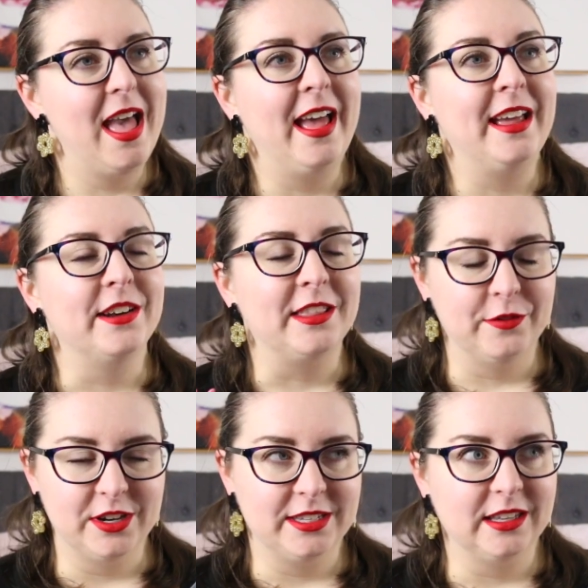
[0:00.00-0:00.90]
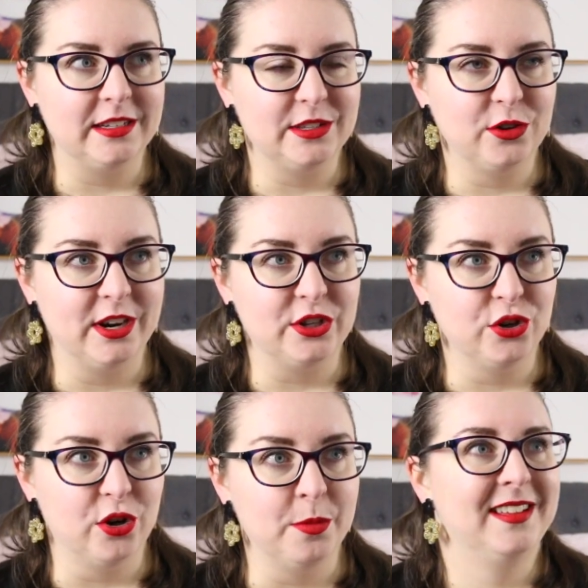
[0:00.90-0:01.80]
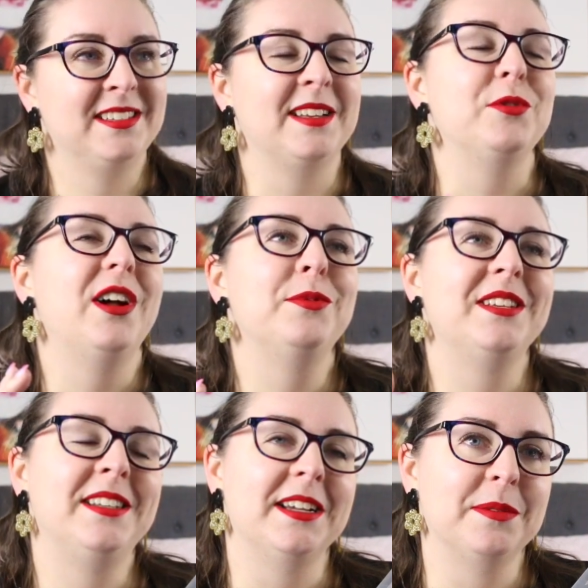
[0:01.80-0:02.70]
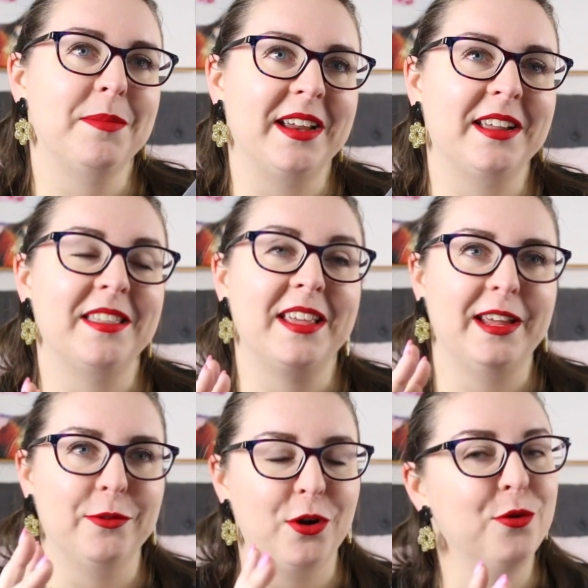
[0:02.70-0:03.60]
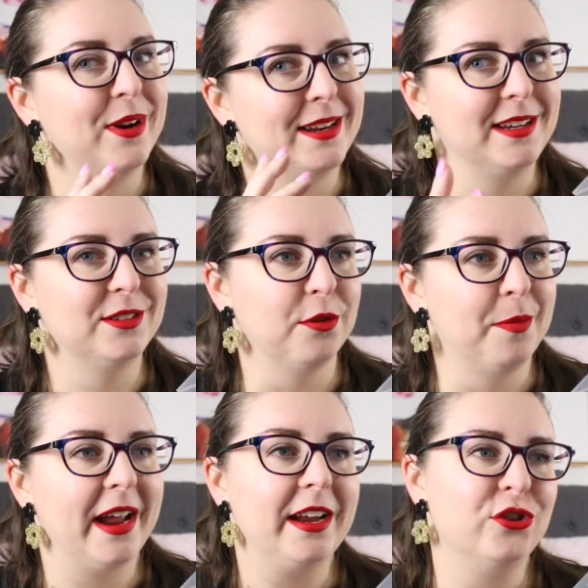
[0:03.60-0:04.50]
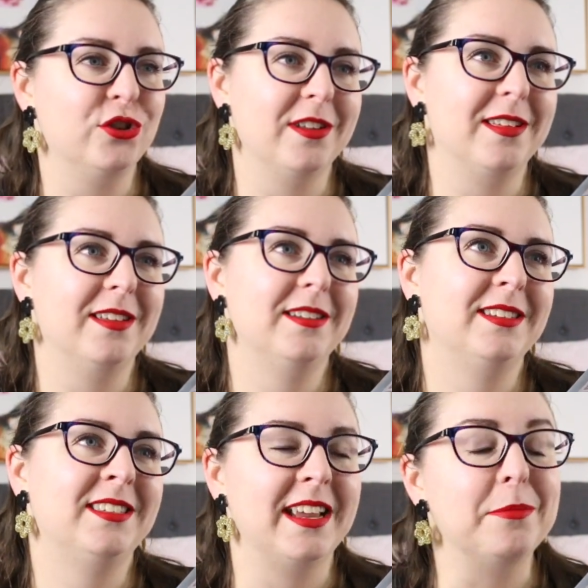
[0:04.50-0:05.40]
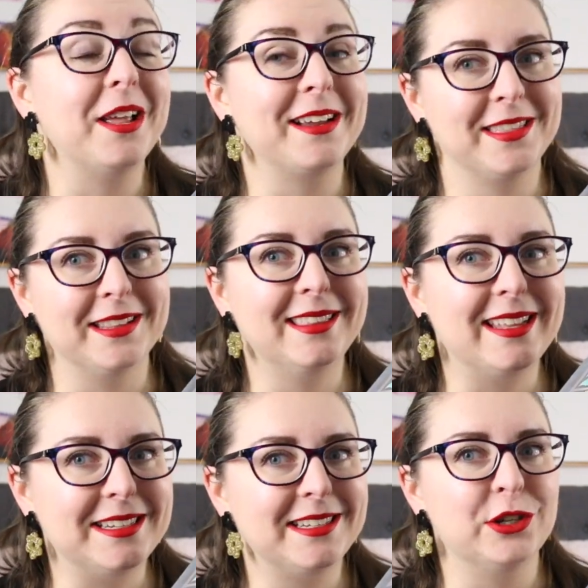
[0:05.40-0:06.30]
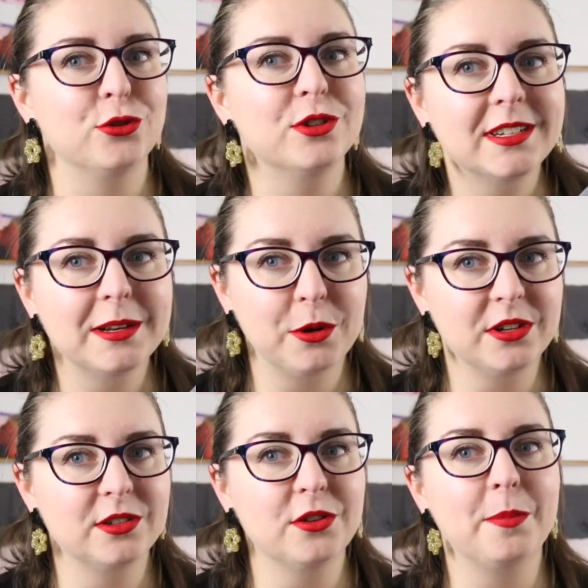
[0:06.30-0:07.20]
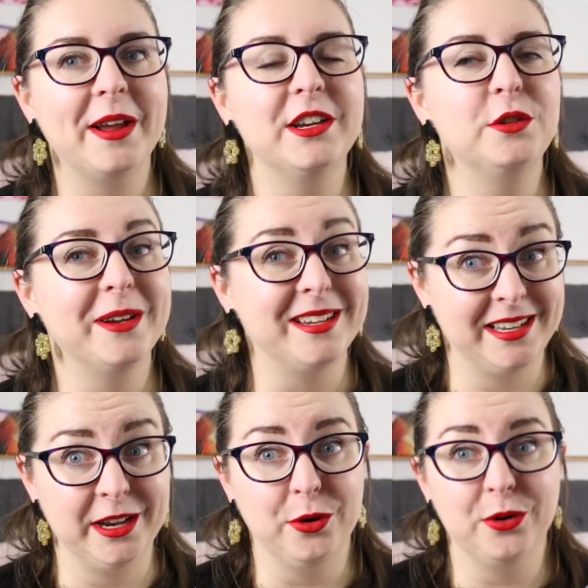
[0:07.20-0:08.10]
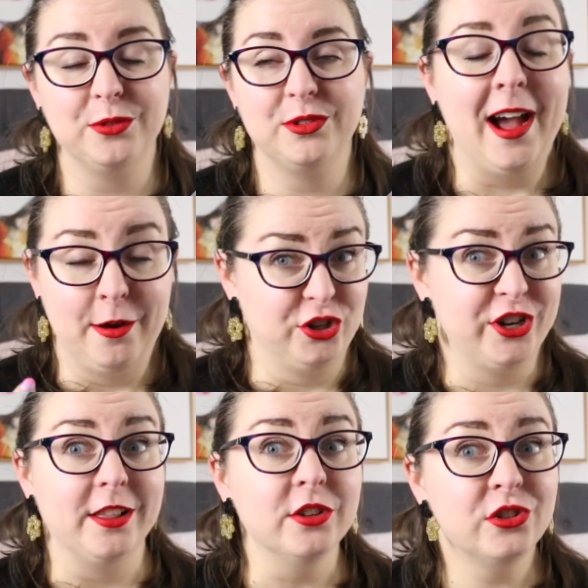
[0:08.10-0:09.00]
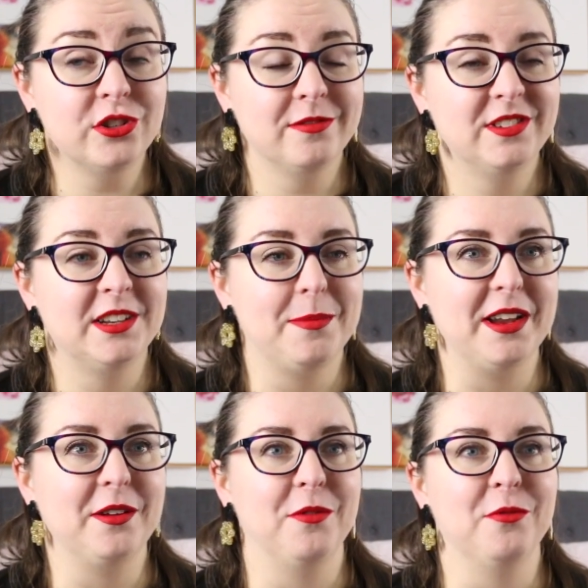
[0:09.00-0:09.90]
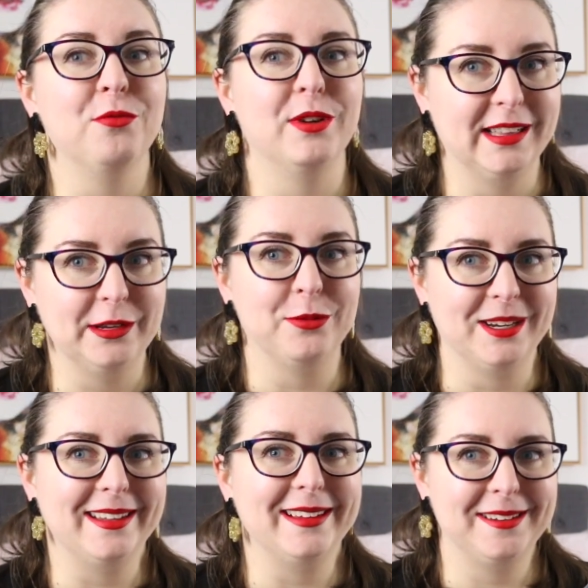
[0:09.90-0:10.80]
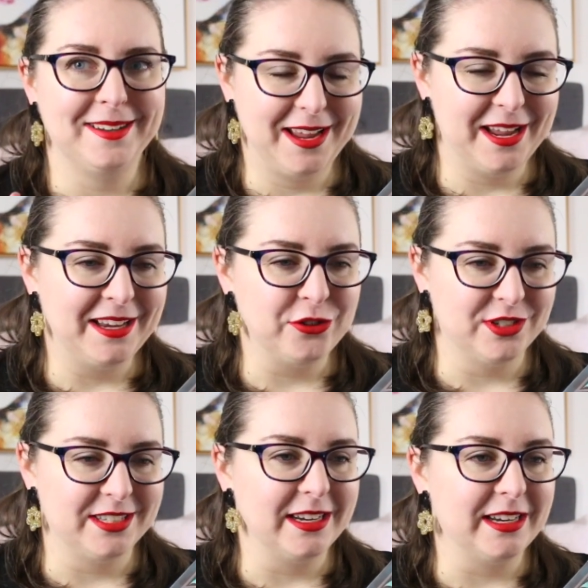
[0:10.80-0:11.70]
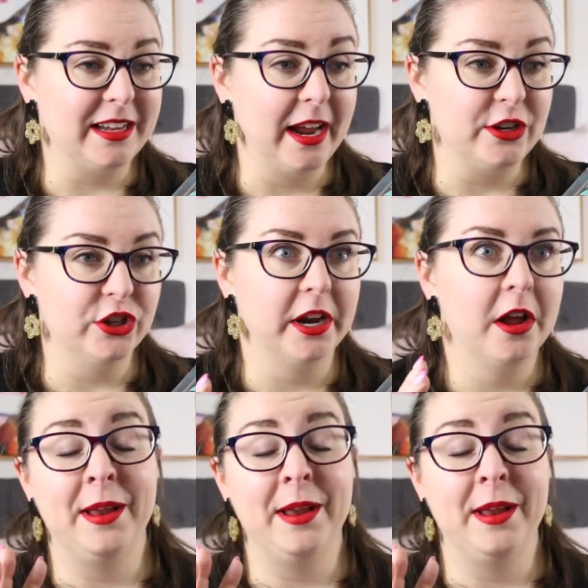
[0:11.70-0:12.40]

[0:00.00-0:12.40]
And I think Vanessa Len does a great job. Sometimes it does make the hero, when he is on page, seem like the least interesting person on the page because heroes are a challenge to make really, really interesting and engaging.